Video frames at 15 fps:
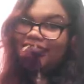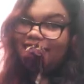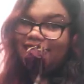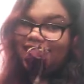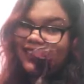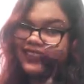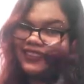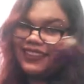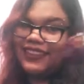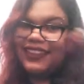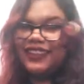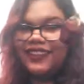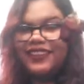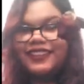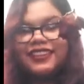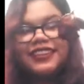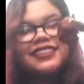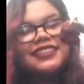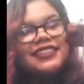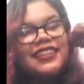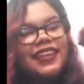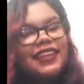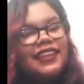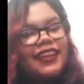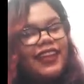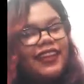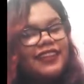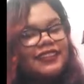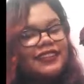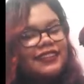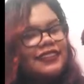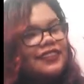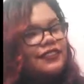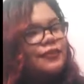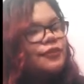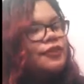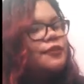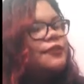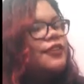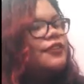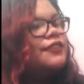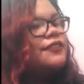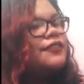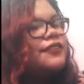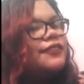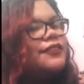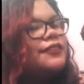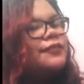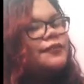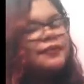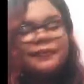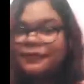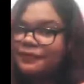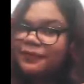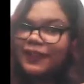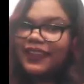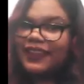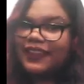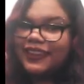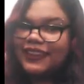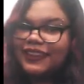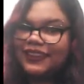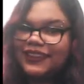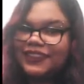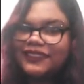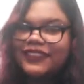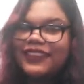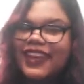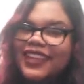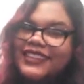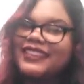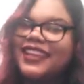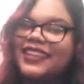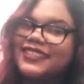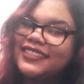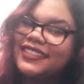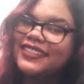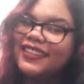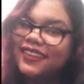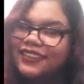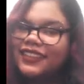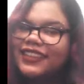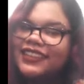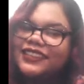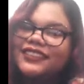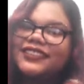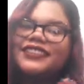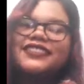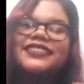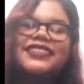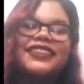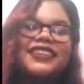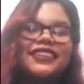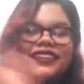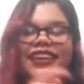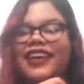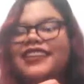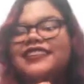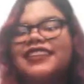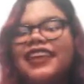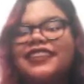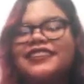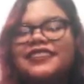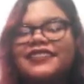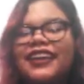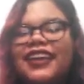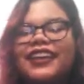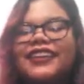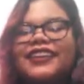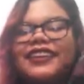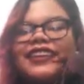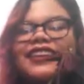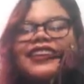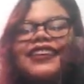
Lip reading: And here we go. It's dead now, so it's even more beautiful. But if you guys guessed Eternally Yours, then you guys guessed right.